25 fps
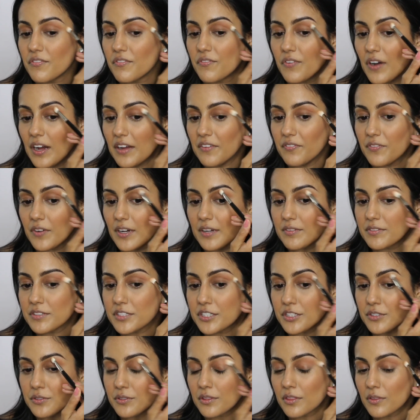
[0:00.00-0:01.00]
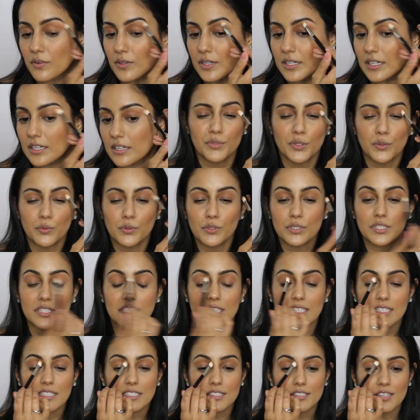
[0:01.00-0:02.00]
5523, but we'll
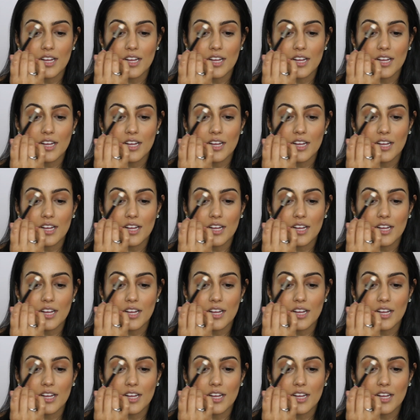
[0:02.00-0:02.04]
see as